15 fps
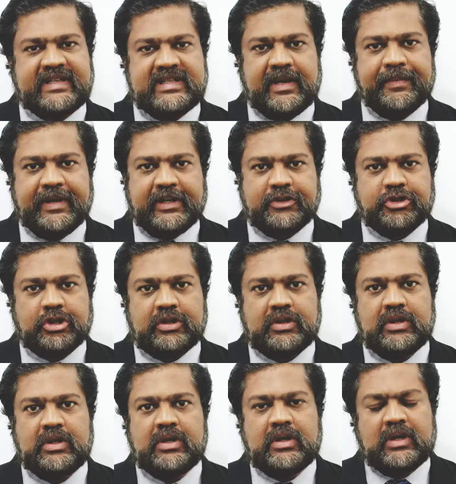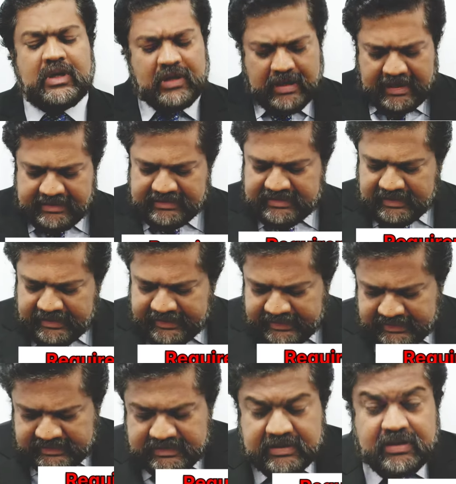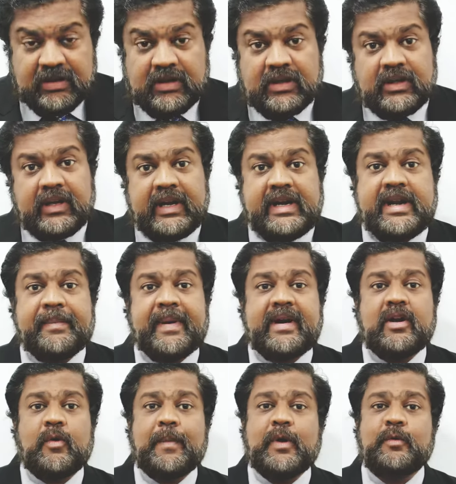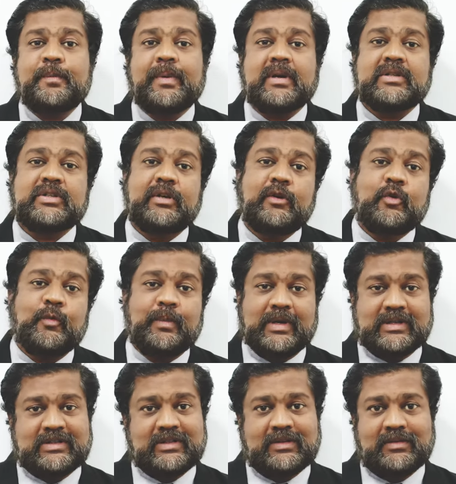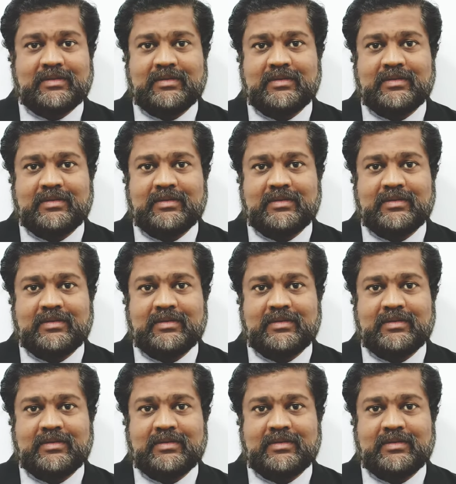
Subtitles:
examination. Answer is, it depends upon person to person.